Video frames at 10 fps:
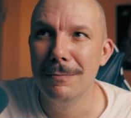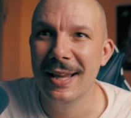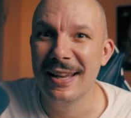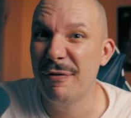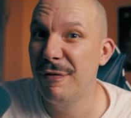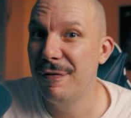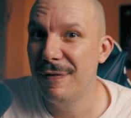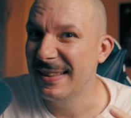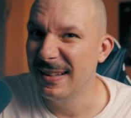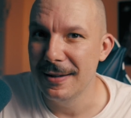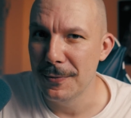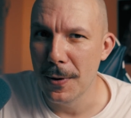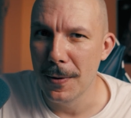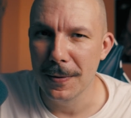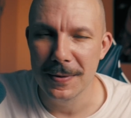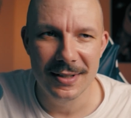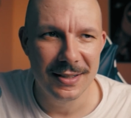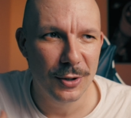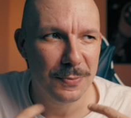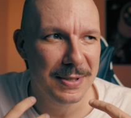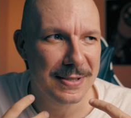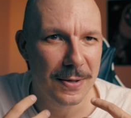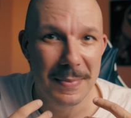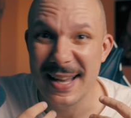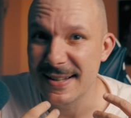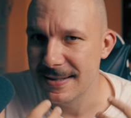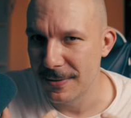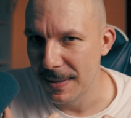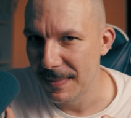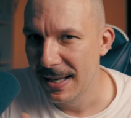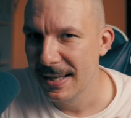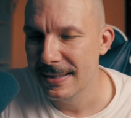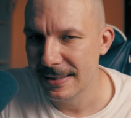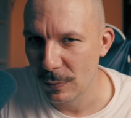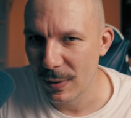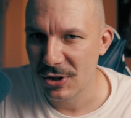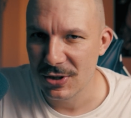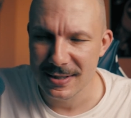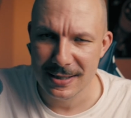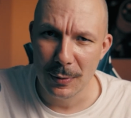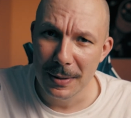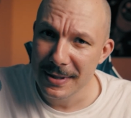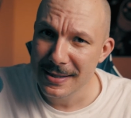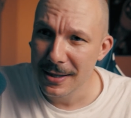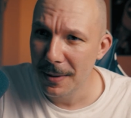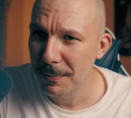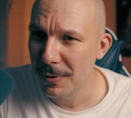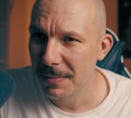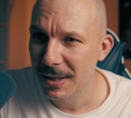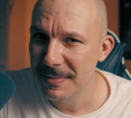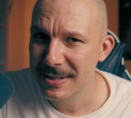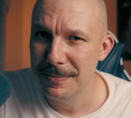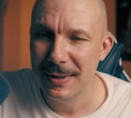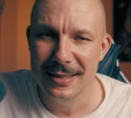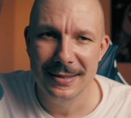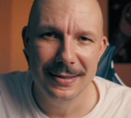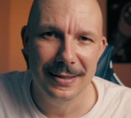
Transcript: like fatally wrong, or there not be some extreme situations. There will be some problems, but